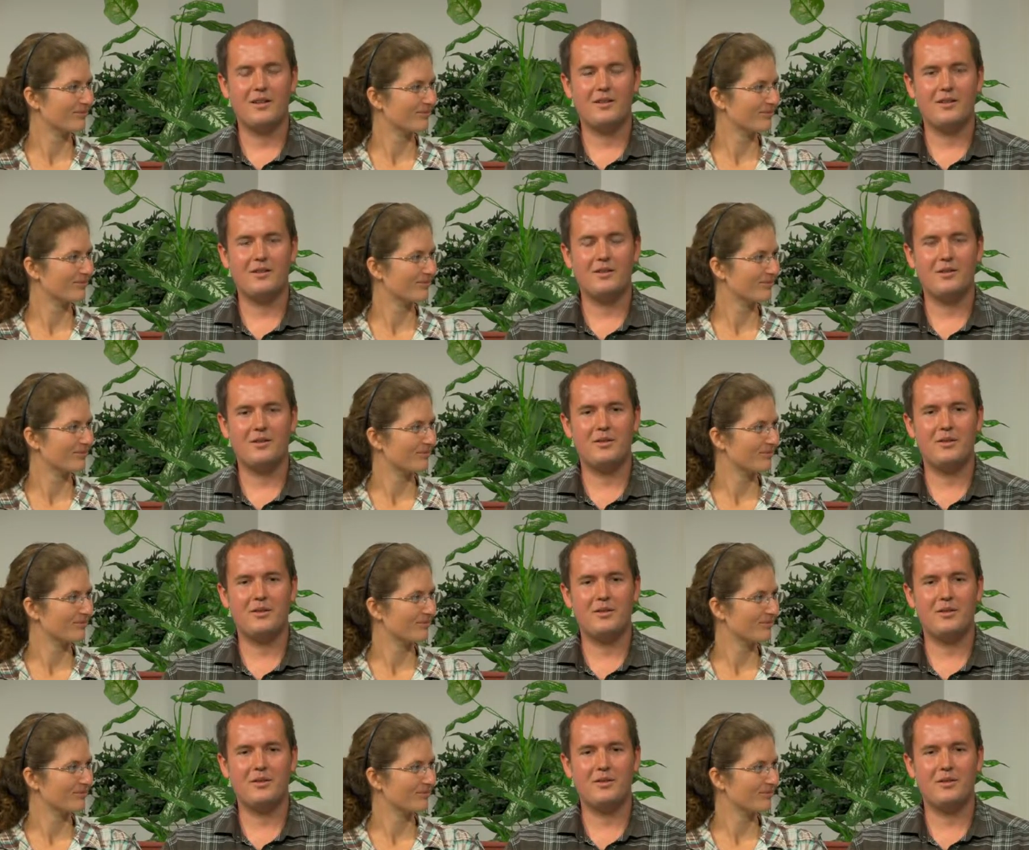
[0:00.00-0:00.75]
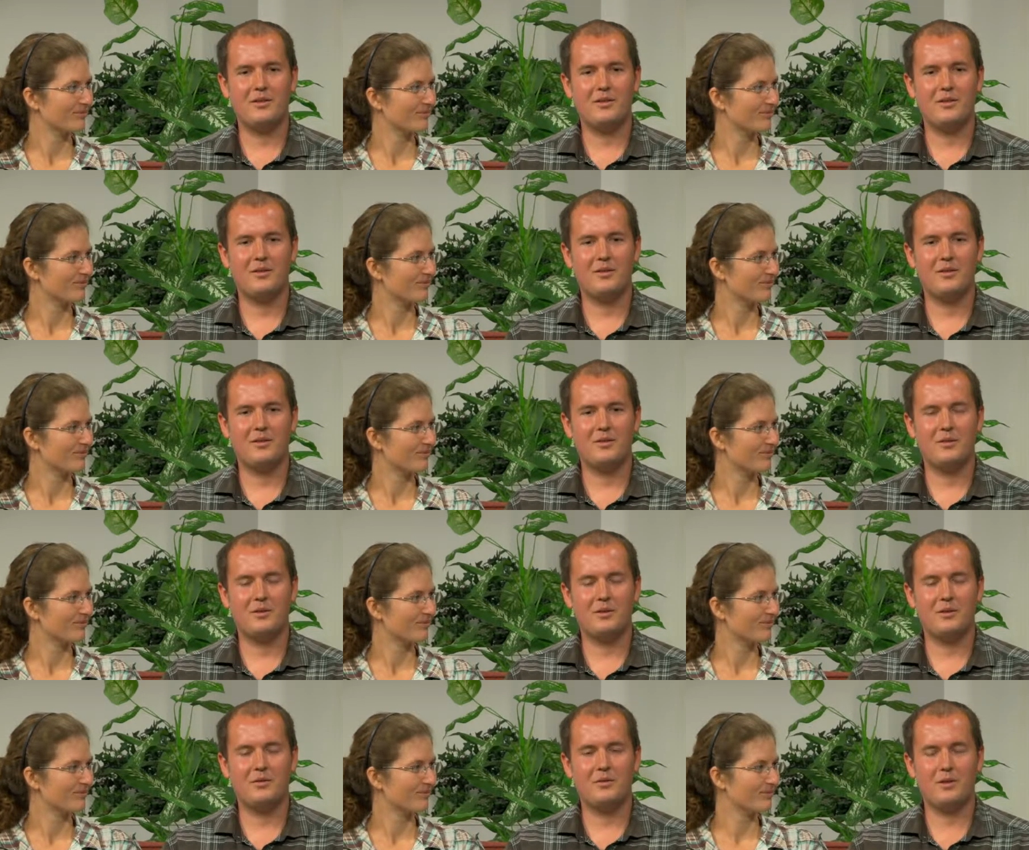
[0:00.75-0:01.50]
Speaker 1: it's, it
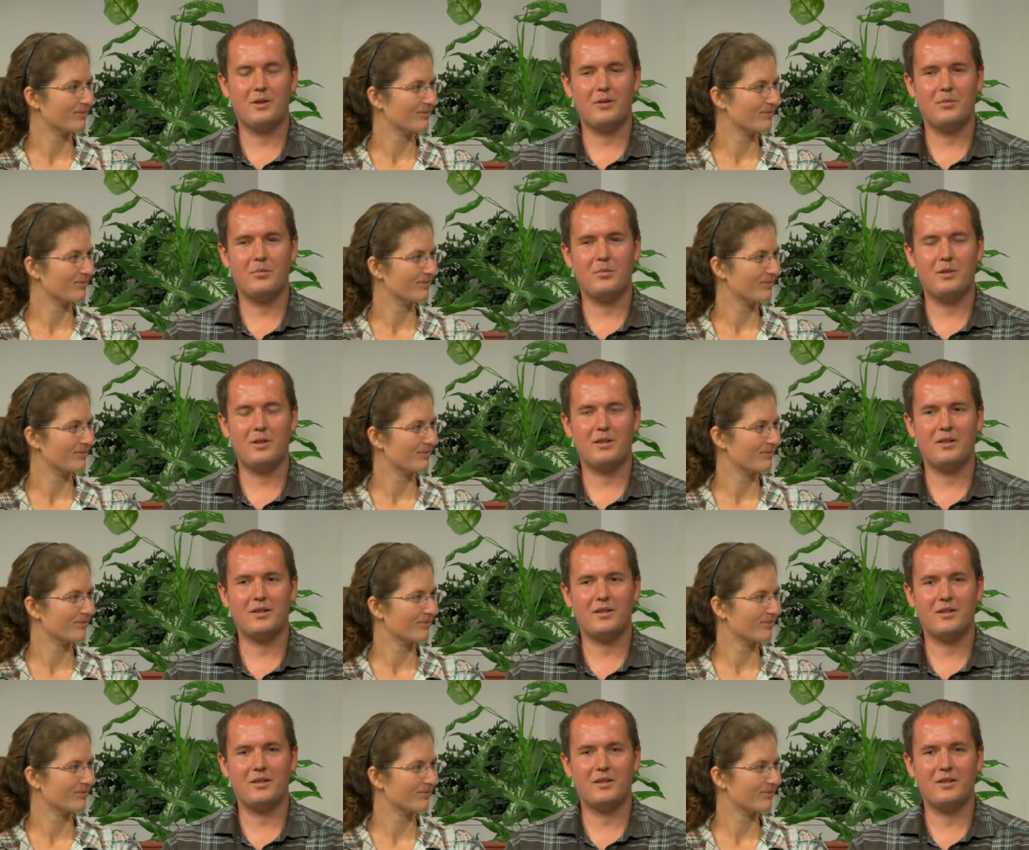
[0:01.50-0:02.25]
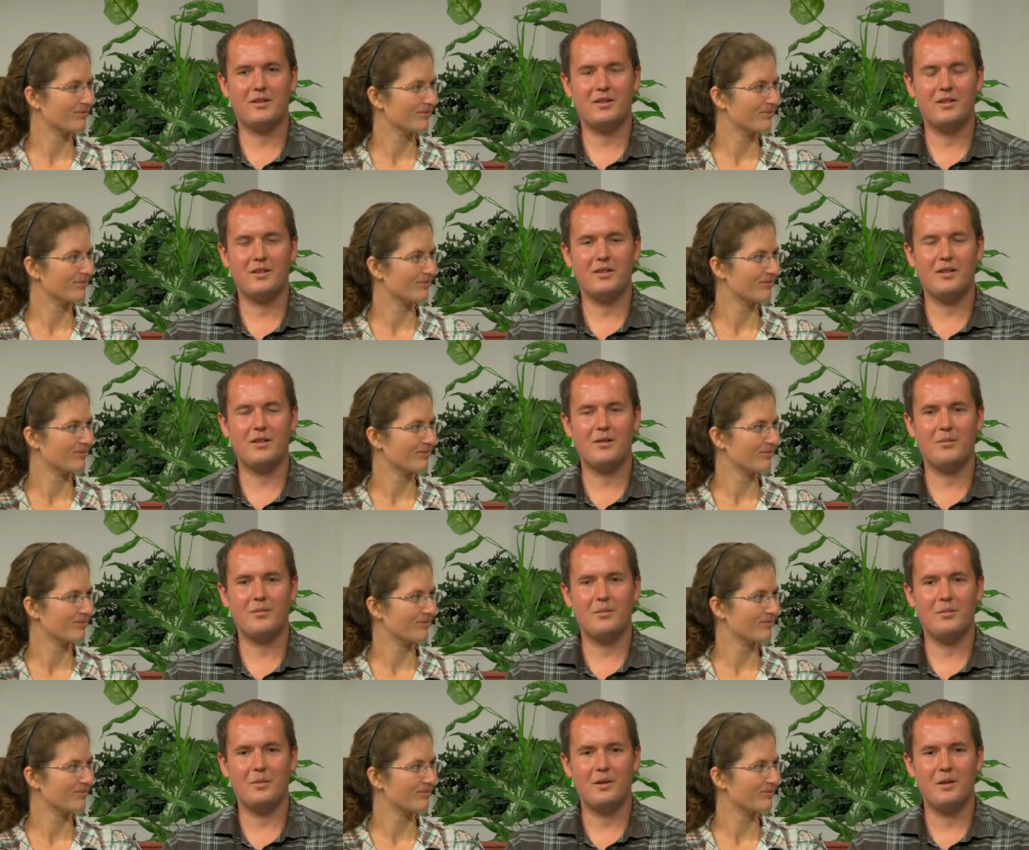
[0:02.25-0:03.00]
was a very blessing to see
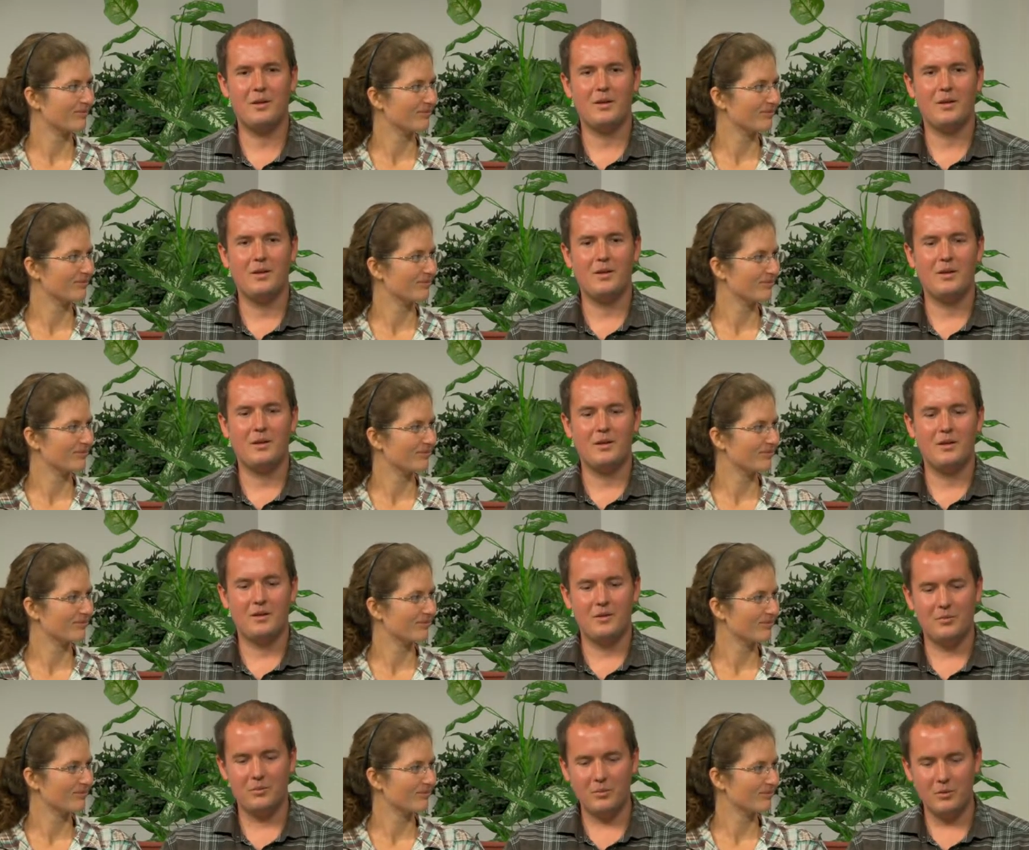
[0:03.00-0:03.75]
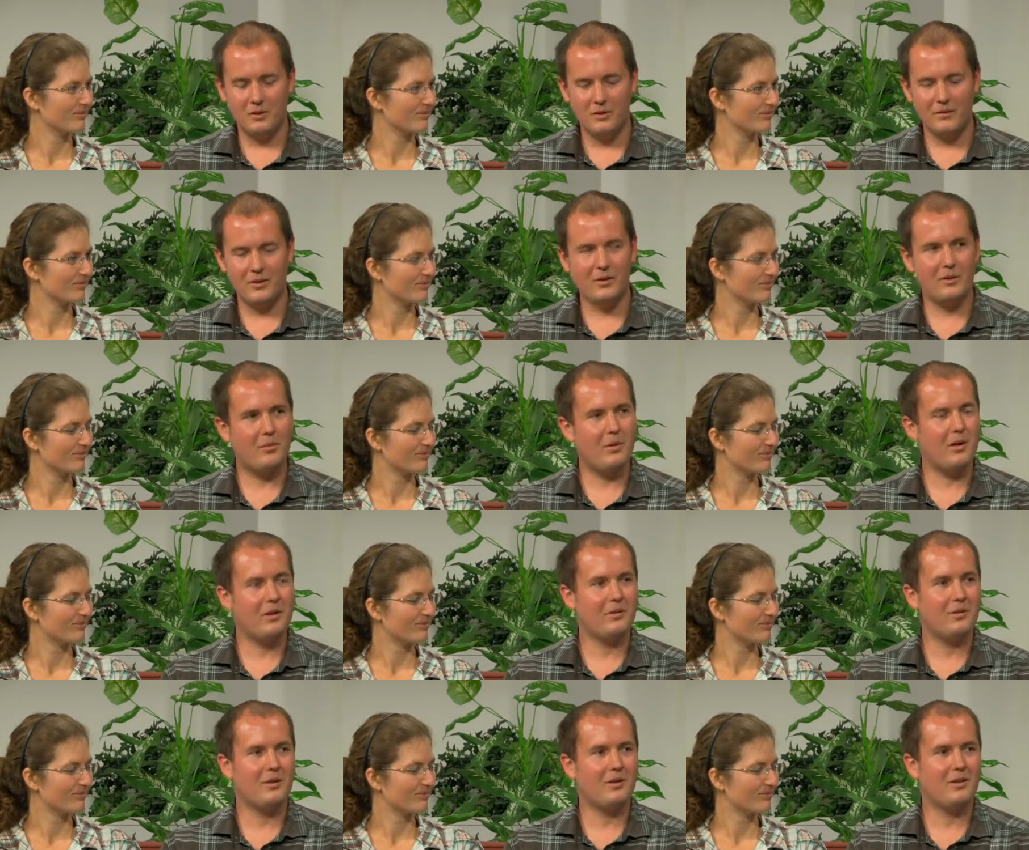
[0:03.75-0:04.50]
them believing the
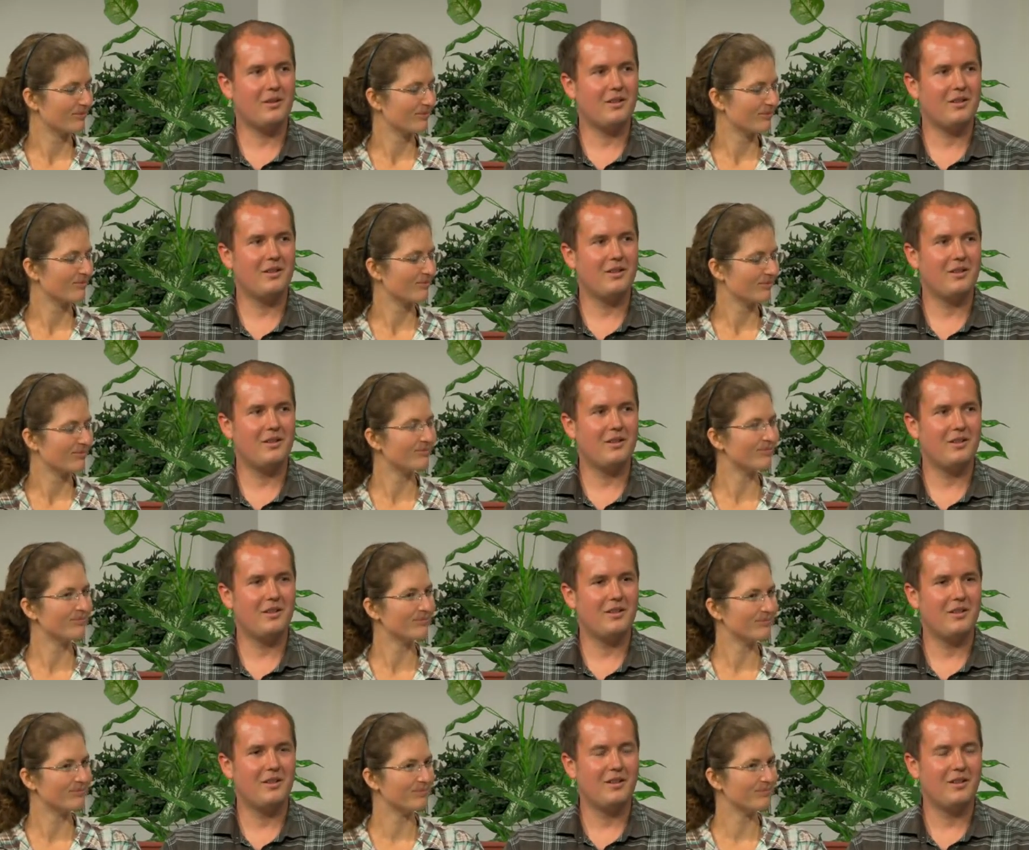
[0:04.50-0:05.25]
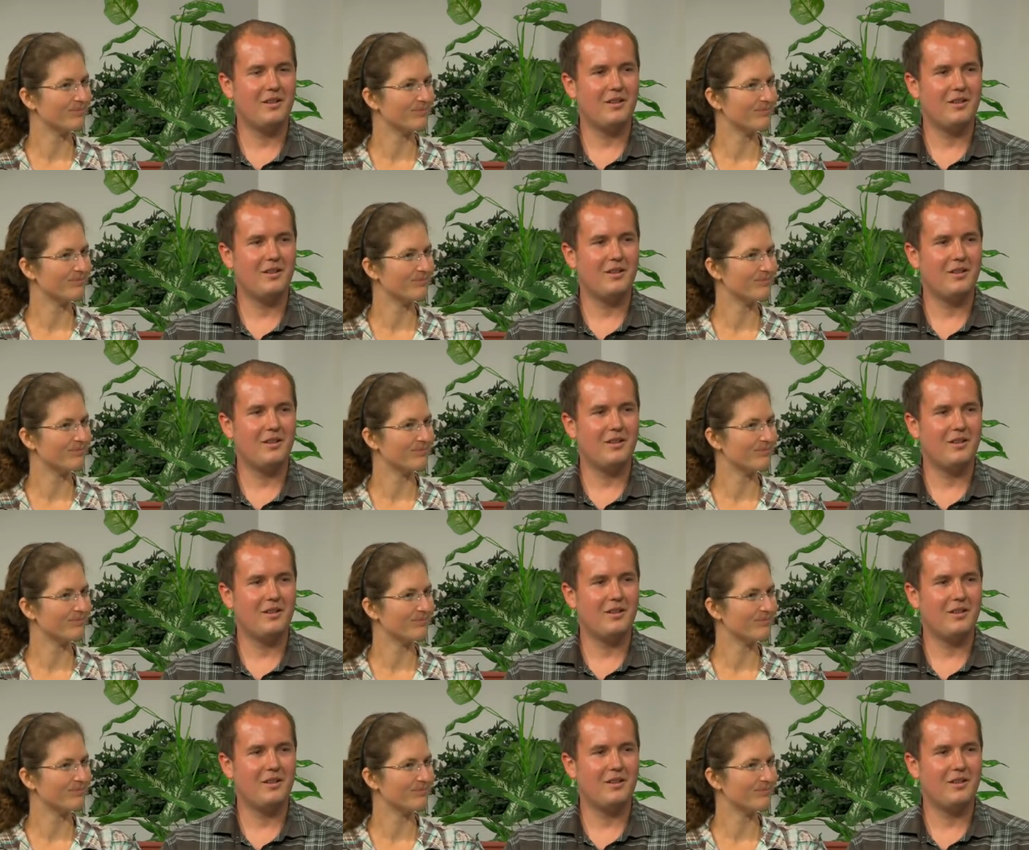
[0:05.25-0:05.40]
Bible. Wow.